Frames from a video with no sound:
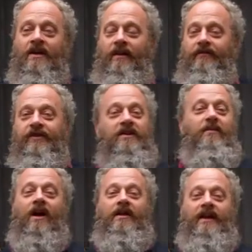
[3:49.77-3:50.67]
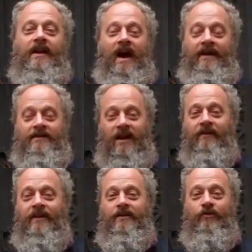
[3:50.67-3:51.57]
The flea market, I
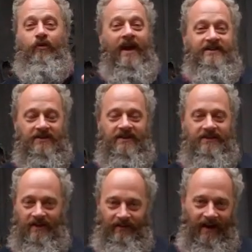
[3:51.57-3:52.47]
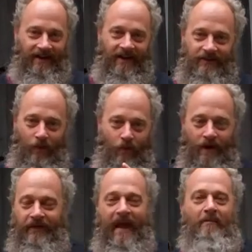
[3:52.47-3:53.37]
love it. Craigslist even, I like to
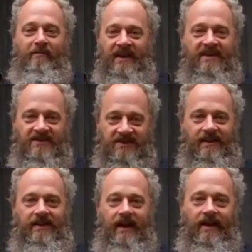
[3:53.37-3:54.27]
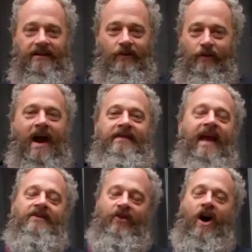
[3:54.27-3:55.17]
work that beast. I like to ride
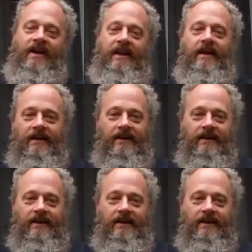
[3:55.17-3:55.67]
that donkey.